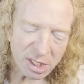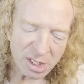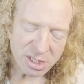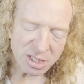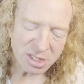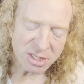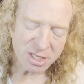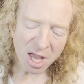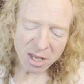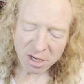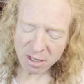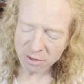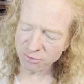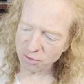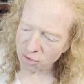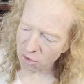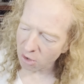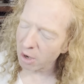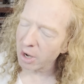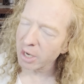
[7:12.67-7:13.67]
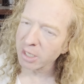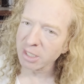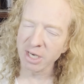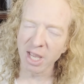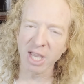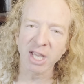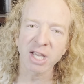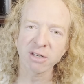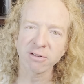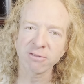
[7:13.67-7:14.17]
instead of drawing
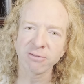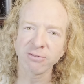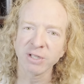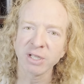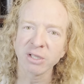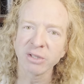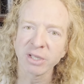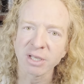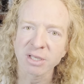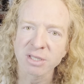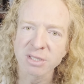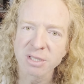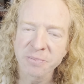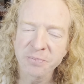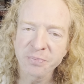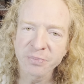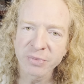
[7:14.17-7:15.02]
negative feelings.